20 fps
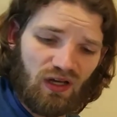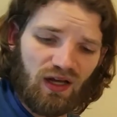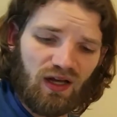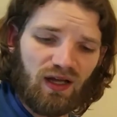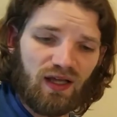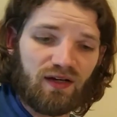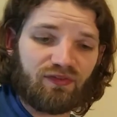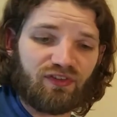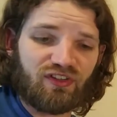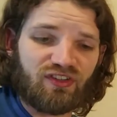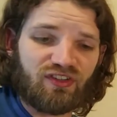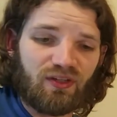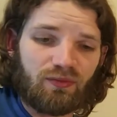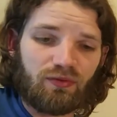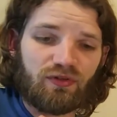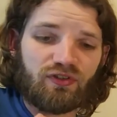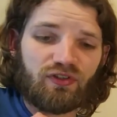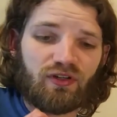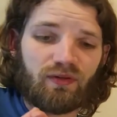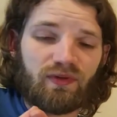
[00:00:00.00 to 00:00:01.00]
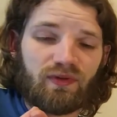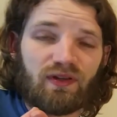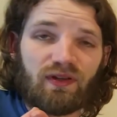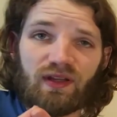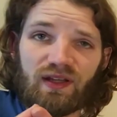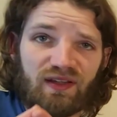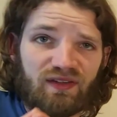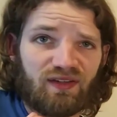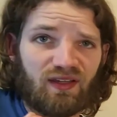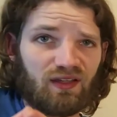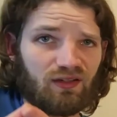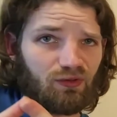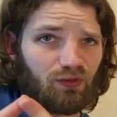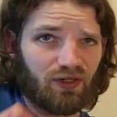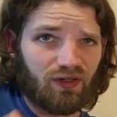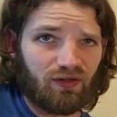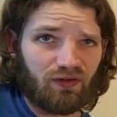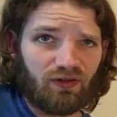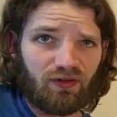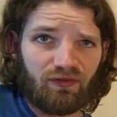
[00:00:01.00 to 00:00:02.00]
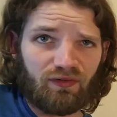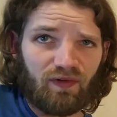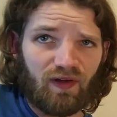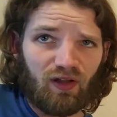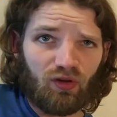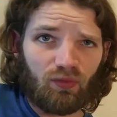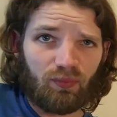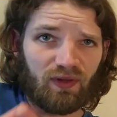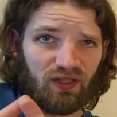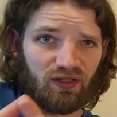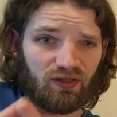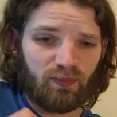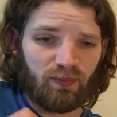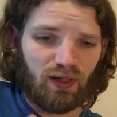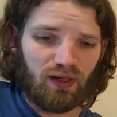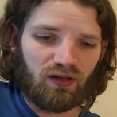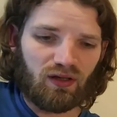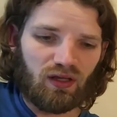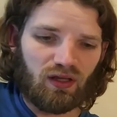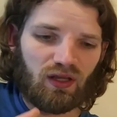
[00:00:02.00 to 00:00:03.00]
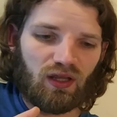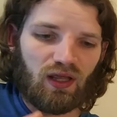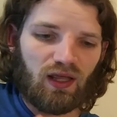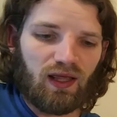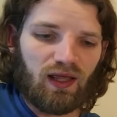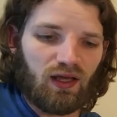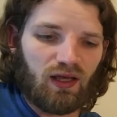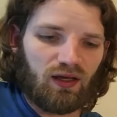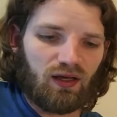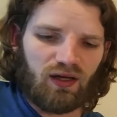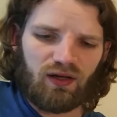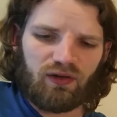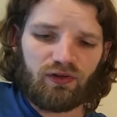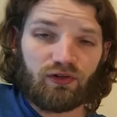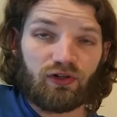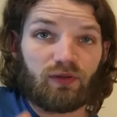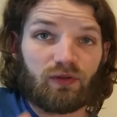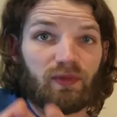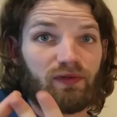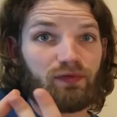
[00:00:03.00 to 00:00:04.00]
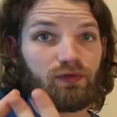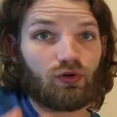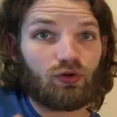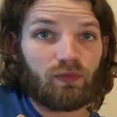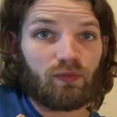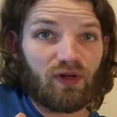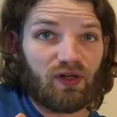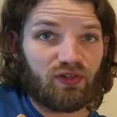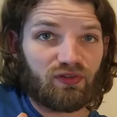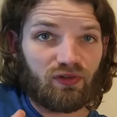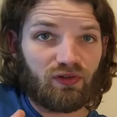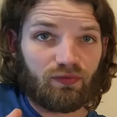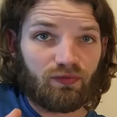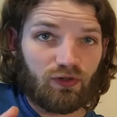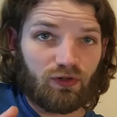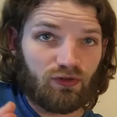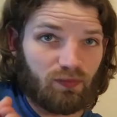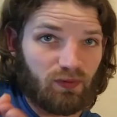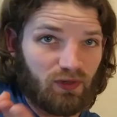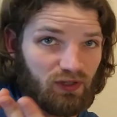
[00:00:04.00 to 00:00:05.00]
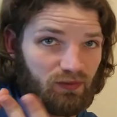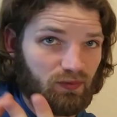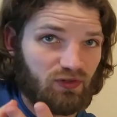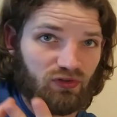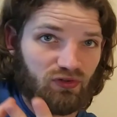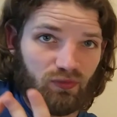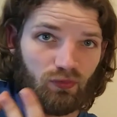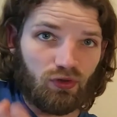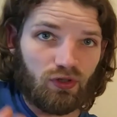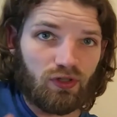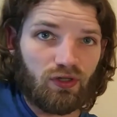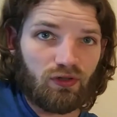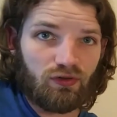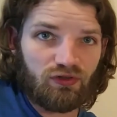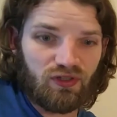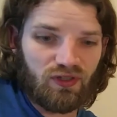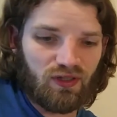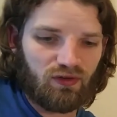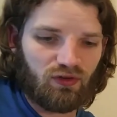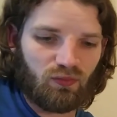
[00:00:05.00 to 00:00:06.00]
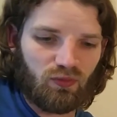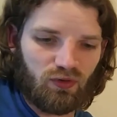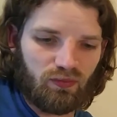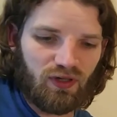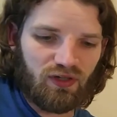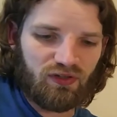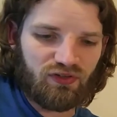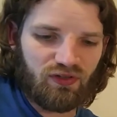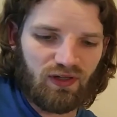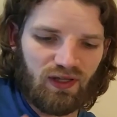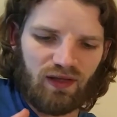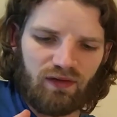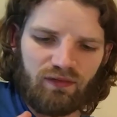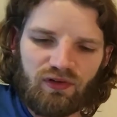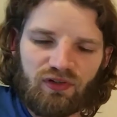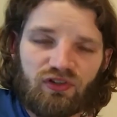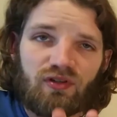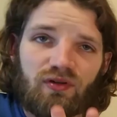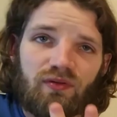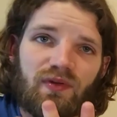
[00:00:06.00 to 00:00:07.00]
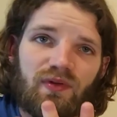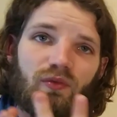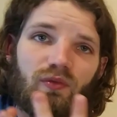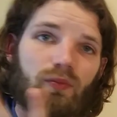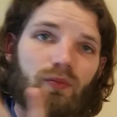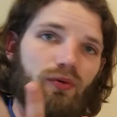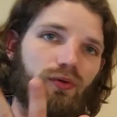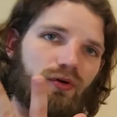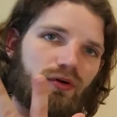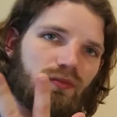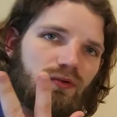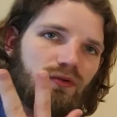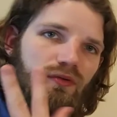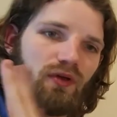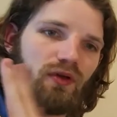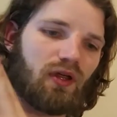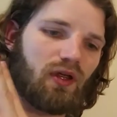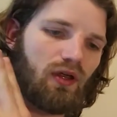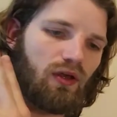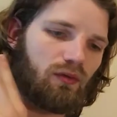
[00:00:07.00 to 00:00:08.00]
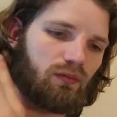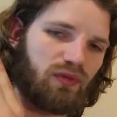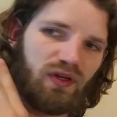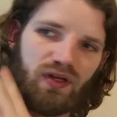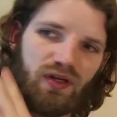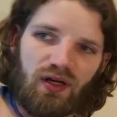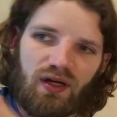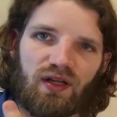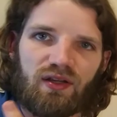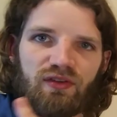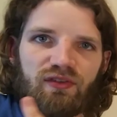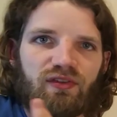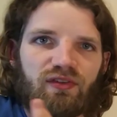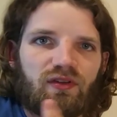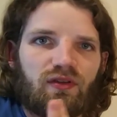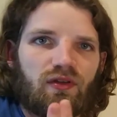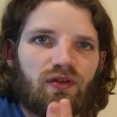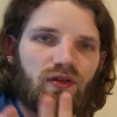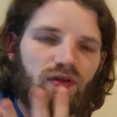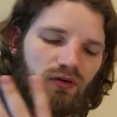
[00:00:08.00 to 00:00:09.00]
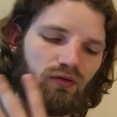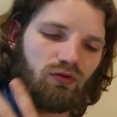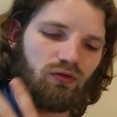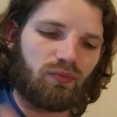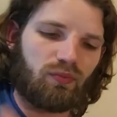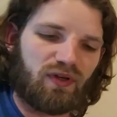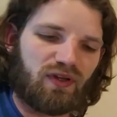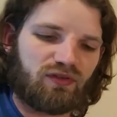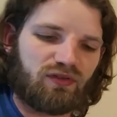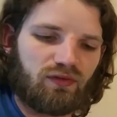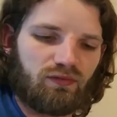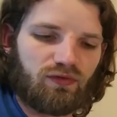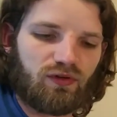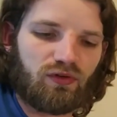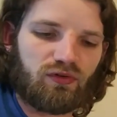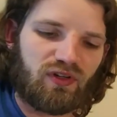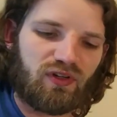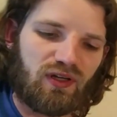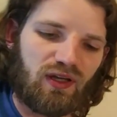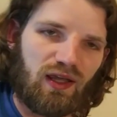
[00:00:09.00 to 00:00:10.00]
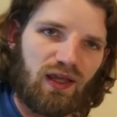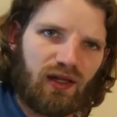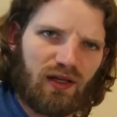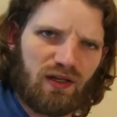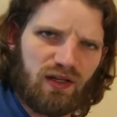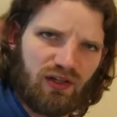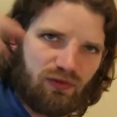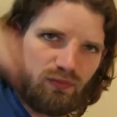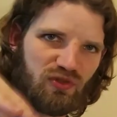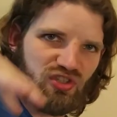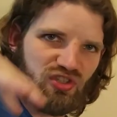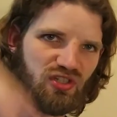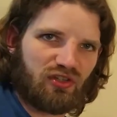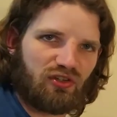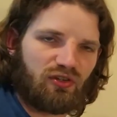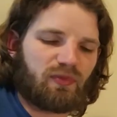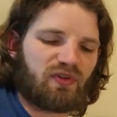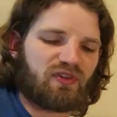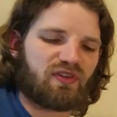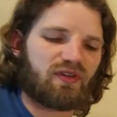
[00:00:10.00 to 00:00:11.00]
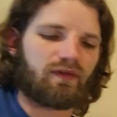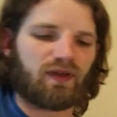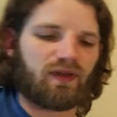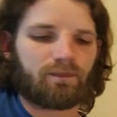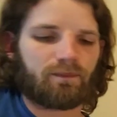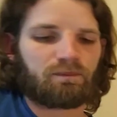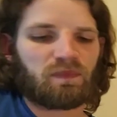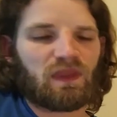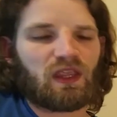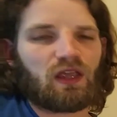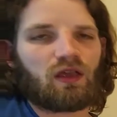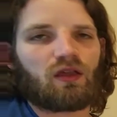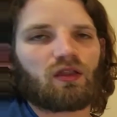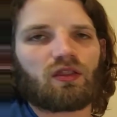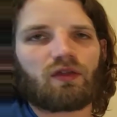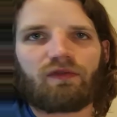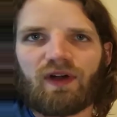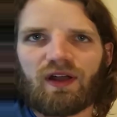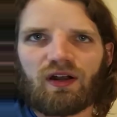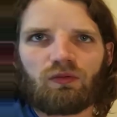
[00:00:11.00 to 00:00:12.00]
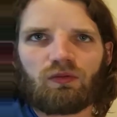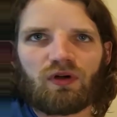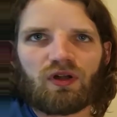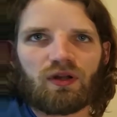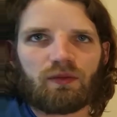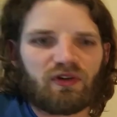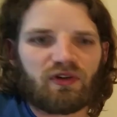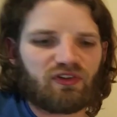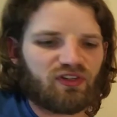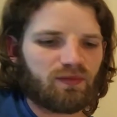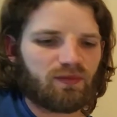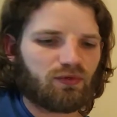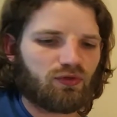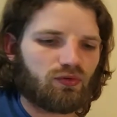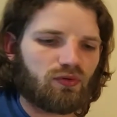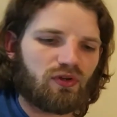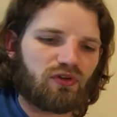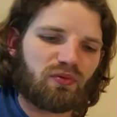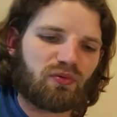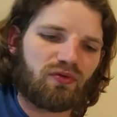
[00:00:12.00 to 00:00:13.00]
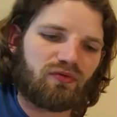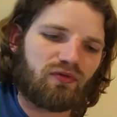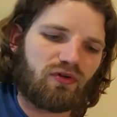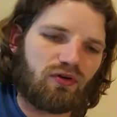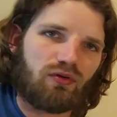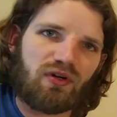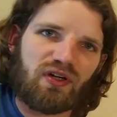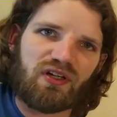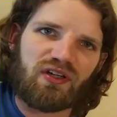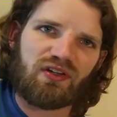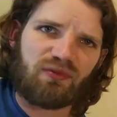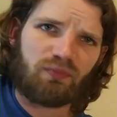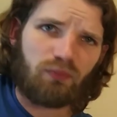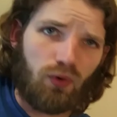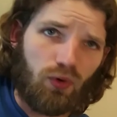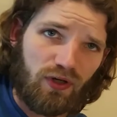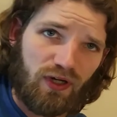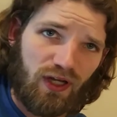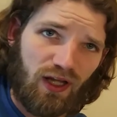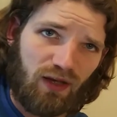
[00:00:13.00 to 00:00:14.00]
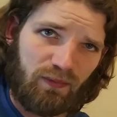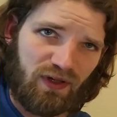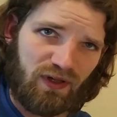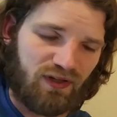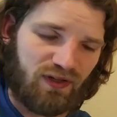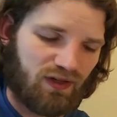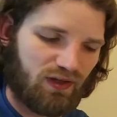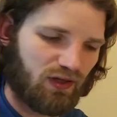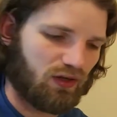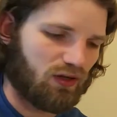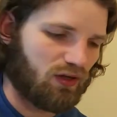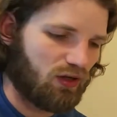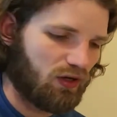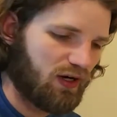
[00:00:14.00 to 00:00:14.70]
And if it's simpler, it's going to be, like I said, quicker to develop and debug. There are going to be fewer bugs in the first place because the more code you have, the more bugs you have, and it's going to be more portable because it won't be as confusing and as machine specific. The final one, I'm going to zip through this one real quick, is poor commenting.